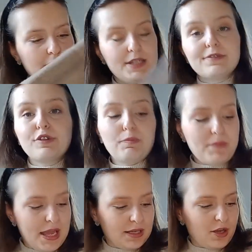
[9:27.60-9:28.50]
it's from
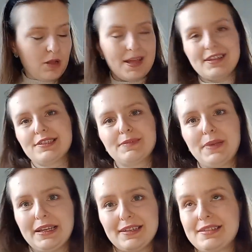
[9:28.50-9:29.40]
men collection
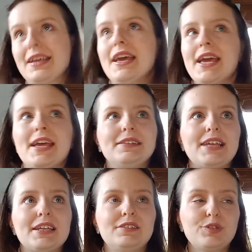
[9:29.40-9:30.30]
because
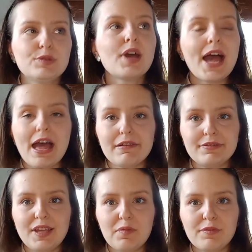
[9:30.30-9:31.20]
they do
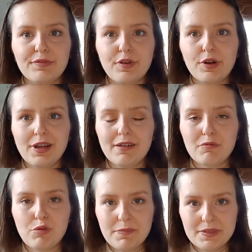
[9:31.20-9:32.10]
have them for uh,
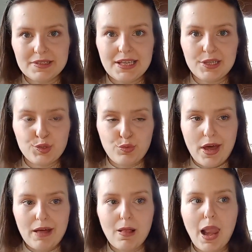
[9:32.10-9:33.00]
women's as
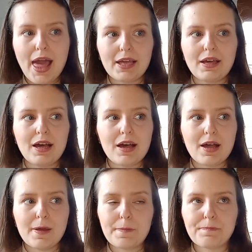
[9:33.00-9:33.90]
well like
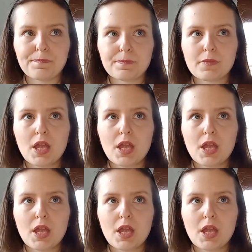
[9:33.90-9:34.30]
um,